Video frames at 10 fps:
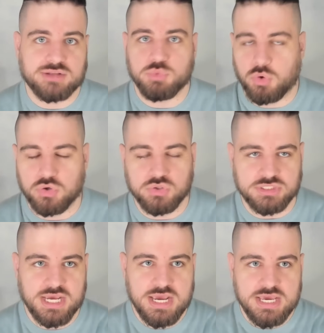
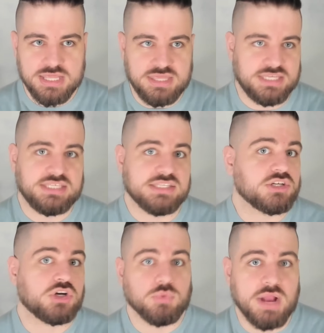world, this is
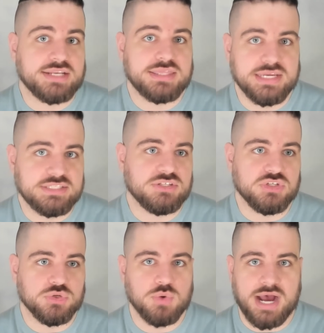a correct thing to
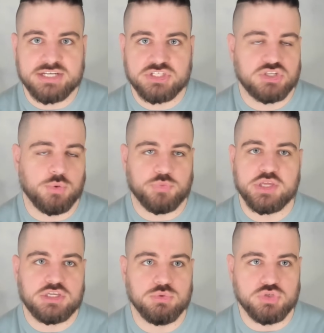do. I just don't
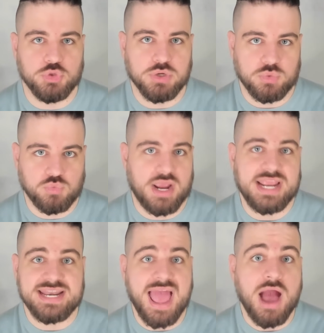think you do it
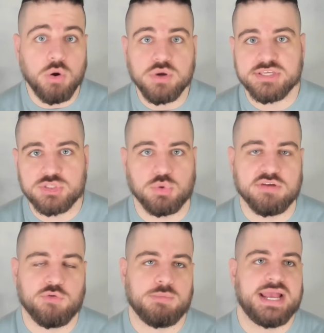right now, is sort
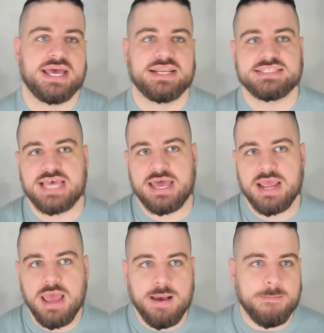of where my head is at.
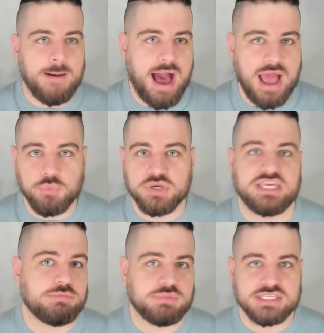I would
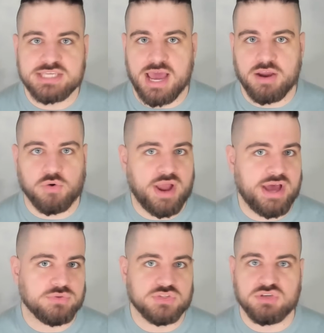keep this guy
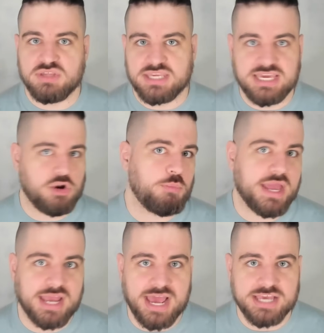around so that Kid
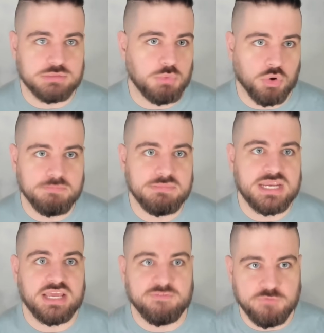Omega has more
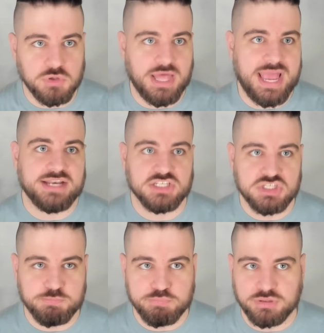meaningful
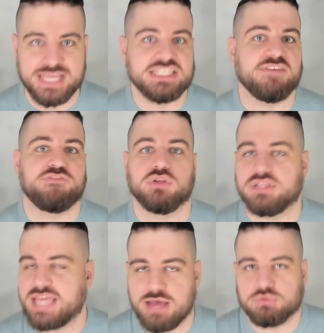and
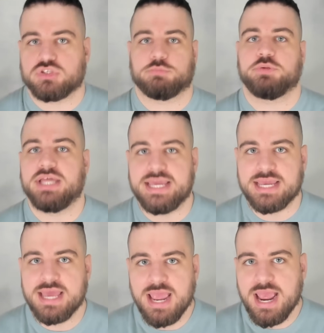plentiful
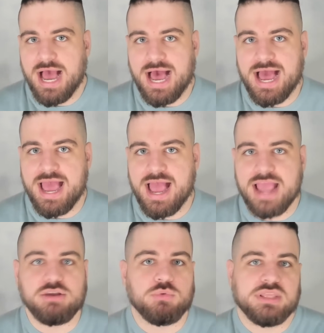counterplay.
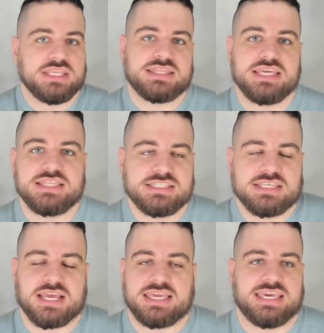I don't really think this is
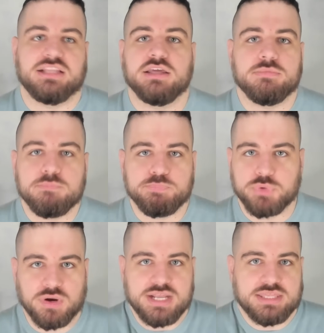going to kill him
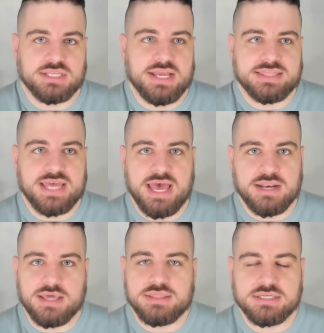or anything like
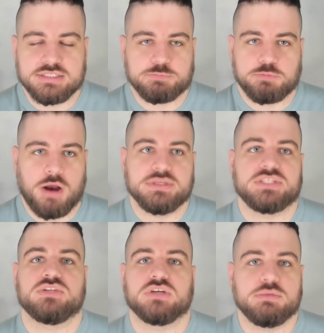that. I think it's probably
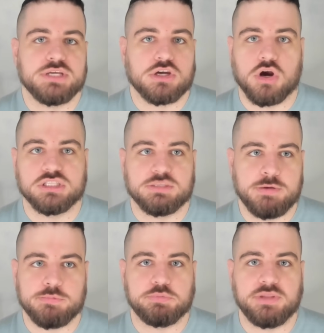still going to be a card that
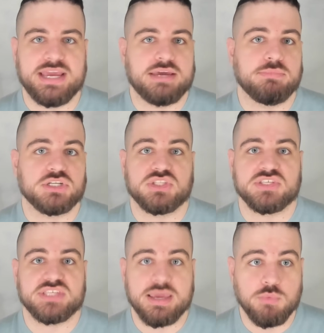people play in much the
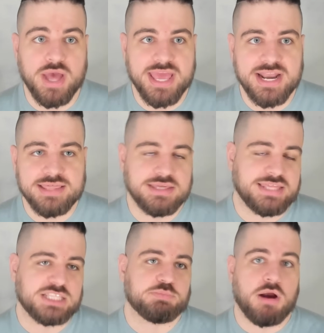same way. And I think
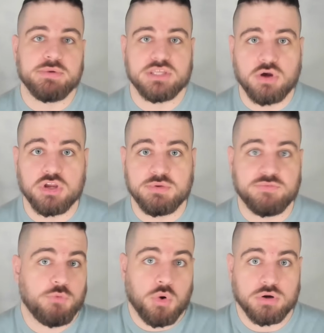that's probably the
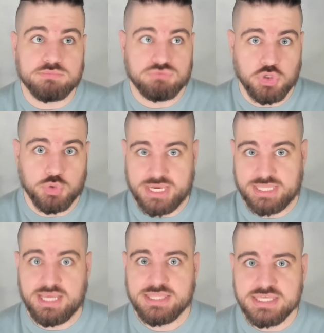argument for doing
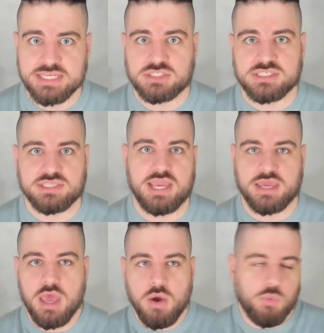it like this, is
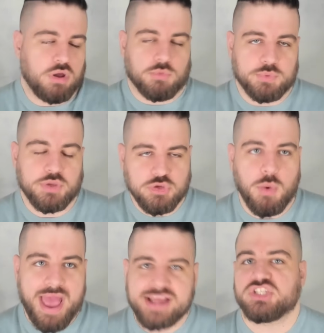like, well, are
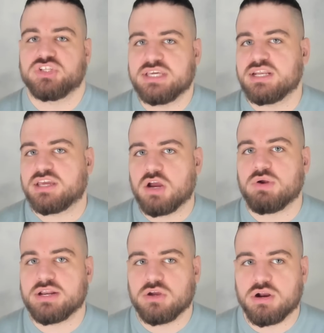you actually going to cut
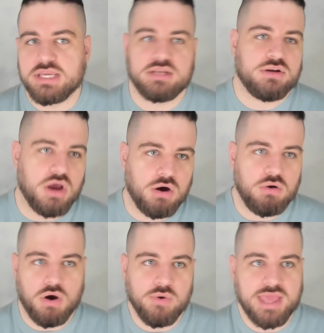Red Guardian?
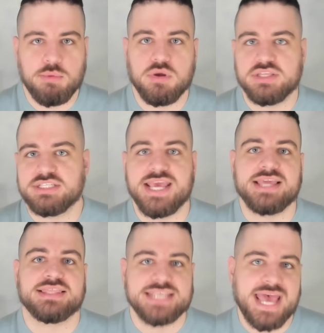No? Okay, well then
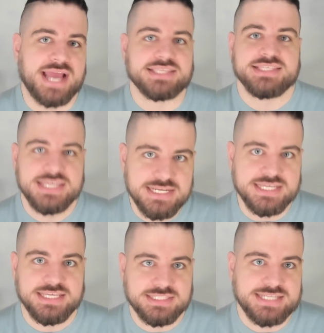take the tax.
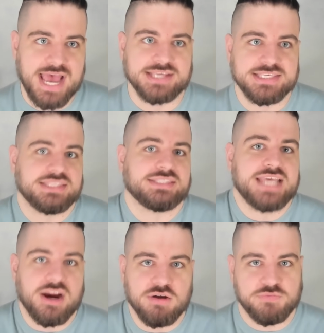Eat the tax. Eat the
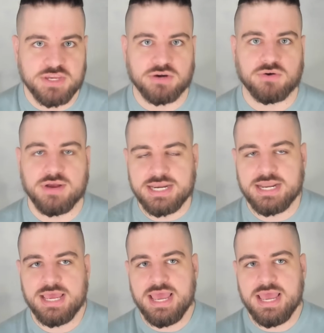tariff here, right?